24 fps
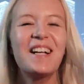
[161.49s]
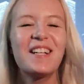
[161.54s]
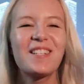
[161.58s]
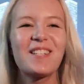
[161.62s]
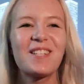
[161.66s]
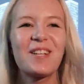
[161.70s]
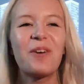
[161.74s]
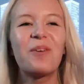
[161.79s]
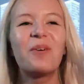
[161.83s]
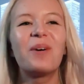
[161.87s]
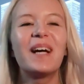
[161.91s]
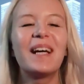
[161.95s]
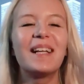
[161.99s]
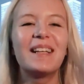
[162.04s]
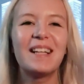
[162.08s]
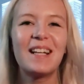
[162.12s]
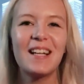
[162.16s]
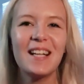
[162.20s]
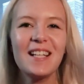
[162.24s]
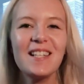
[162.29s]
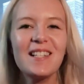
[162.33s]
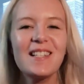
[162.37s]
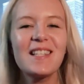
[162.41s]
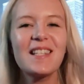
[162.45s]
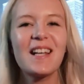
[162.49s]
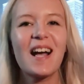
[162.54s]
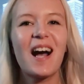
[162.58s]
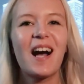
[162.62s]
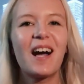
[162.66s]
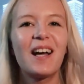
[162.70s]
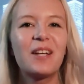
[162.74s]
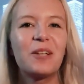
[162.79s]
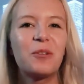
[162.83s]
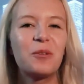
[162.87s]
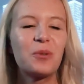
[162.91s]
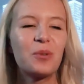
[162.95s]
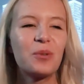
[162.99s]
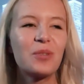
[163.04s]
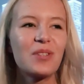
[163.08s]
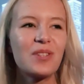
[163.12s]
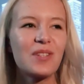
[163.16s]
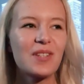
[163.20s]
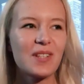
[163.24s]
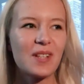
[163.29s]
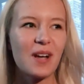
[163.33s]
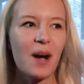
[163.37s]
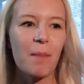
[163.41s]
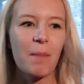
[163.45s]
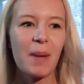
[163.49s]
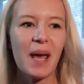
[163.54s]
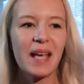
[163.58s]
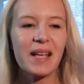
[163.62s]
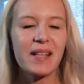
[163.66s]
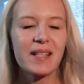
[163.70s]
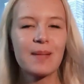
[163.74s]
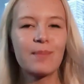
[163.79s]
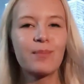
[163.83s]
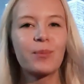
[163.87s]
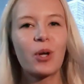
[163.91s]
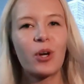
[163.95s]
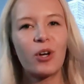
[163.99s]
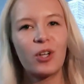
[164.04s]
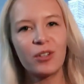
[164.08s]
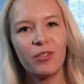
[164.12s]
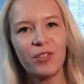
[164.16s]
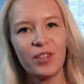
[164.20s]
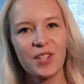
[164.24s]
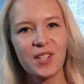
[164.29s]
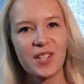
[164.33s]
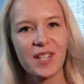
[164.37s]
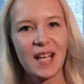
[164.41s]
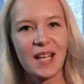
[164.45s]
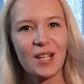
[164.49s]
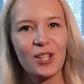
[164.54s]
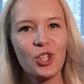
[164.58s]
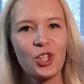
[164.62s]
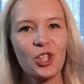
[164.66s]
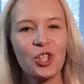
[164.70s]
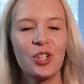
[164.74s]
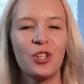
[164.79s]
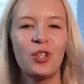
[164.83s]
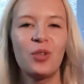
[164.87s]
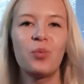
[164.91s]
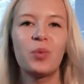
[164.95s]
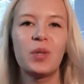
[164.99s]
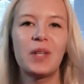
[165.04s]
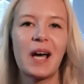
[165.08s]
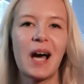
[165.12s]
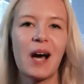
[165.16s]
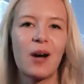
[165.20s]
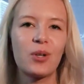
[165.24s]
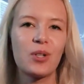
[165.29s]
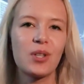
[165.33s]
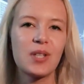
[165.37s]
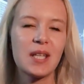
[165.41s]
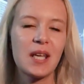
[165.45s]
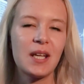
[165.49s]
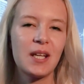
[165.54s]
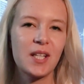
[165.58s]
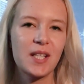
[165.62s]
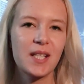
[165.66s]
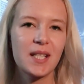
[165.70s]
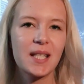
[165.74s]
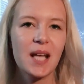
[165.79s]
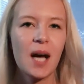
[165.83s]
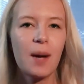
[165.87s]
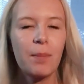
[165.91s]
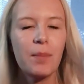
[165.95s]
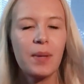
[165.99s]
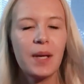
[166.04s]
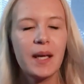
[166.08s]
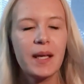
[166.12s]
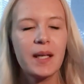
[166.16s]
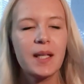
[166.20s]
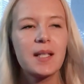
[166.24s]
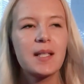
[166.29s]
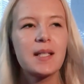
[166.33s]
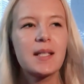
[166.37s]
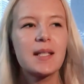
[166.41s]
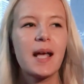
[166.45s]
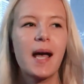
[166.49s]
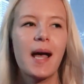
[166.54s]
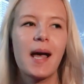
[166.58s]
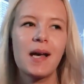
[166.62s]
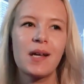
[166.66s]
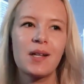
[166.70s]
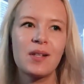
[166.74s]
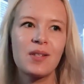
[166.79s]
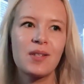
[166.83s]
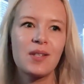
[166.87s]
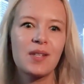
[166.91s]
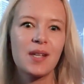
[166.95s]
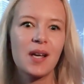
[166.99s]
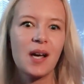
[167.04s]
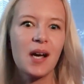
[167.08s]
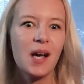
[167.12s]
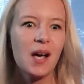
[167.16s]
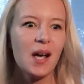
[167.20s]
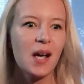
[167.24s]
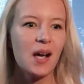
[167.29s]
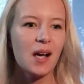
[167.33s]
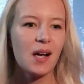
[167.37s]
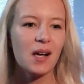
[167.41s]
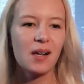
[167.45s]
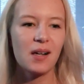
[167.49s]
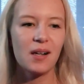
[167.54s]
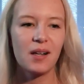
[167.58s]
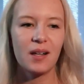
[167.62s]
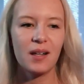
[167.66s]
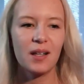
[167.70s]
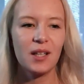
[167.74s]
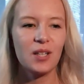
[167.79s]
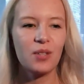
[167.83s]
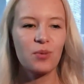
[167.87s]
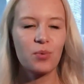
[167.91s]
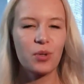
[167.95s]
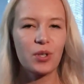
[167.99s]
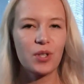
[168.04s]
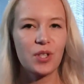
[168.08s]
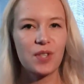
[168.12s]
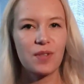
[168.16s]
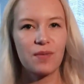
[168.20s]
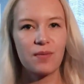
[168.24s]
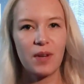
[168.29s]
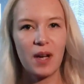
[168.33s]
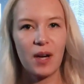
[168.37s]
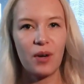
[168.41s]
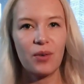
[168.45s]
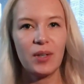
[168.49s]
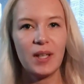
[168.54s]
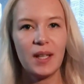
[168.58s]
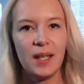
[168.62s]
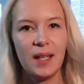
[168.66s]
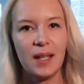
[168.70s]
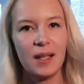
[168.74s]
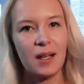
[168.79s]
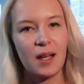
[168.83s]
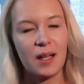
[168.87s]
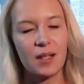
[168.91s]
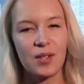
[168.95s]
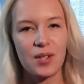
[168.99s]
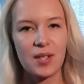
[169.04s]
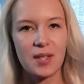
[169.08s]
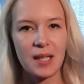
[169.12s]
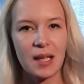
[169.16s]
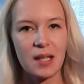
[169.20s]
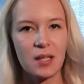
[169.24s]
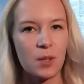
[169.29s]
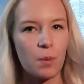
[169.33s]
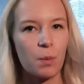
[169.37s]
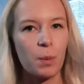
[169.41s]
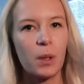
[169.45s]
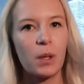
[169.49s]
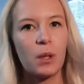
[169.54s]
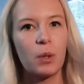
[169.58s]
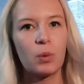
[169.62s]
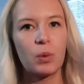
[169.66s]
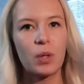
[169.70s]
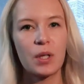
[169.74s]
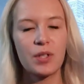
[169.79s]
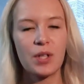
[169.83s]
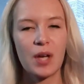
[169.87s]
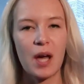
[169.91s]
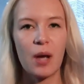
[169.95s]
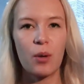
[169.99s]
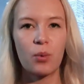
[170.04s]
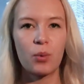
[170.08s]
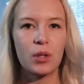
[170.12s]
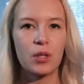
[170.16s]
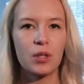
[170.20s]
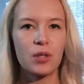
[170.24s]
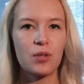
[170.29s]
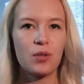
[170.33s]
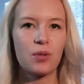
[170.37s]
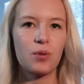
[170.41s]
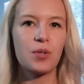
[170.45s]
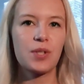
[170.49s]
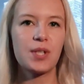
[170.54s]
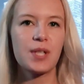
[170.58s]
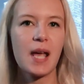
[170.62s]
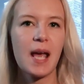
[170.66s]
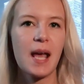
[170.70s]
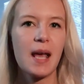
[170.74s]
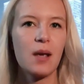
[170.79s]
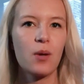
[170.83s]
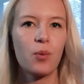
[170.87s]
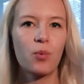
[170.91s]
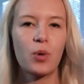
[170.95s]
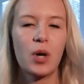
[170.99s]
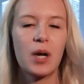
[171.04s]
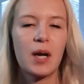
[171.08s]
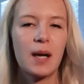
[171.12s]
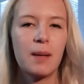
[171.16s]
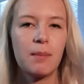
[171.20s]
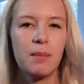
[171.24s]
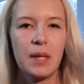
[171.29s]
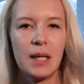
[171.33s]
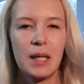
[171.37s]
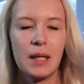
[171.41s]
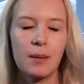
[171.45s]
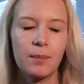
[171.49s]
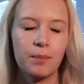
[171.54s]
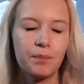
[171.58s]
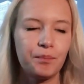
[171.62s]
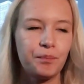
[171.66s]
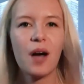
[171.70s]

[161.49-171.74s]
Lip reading: So at least I could make some conversation without any stoppings, and it was very understandable what I want to say and what I mean.